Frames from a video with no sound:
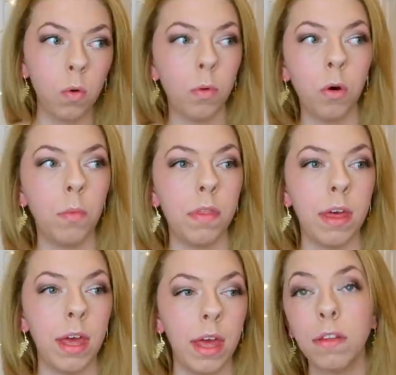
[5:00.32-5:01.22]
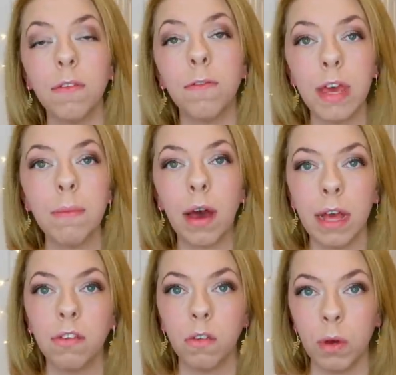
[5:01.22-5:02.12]
all born with it. It's a female
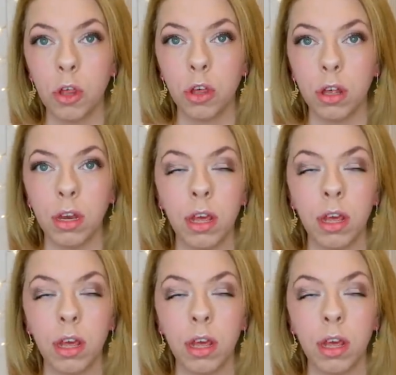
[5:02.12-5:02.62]
intuition